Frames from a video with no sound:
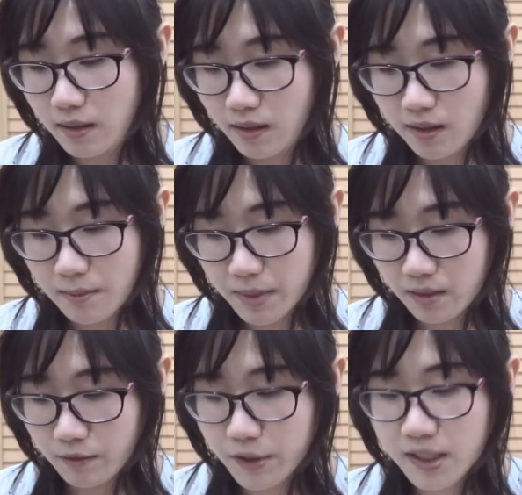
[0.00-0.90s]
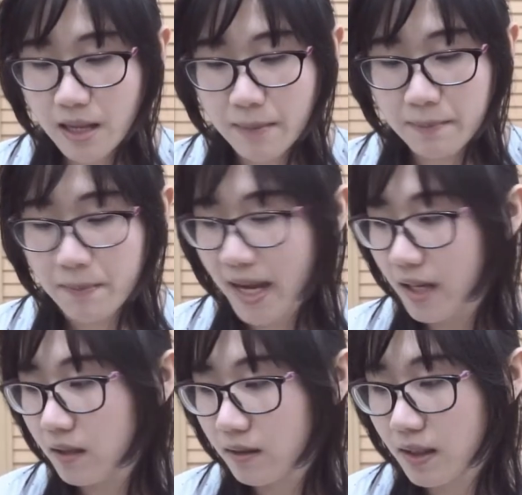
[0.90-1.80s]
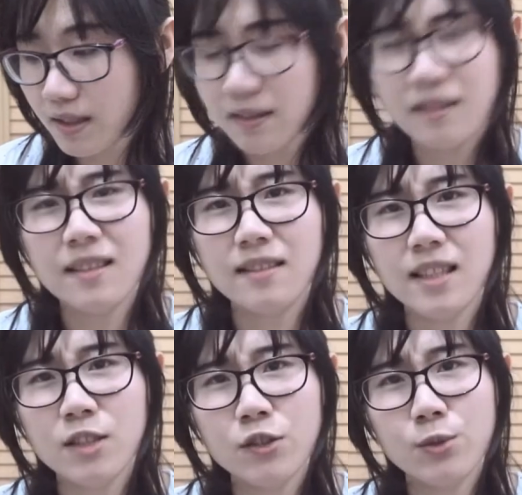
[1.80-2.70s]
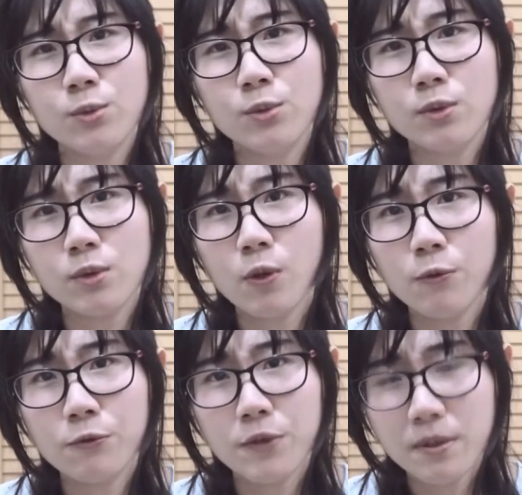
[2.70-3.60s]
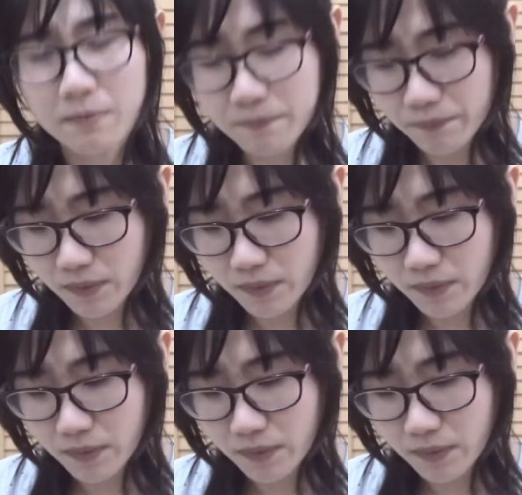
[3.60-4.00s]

I mean, the first time I paid didn't need to confirm,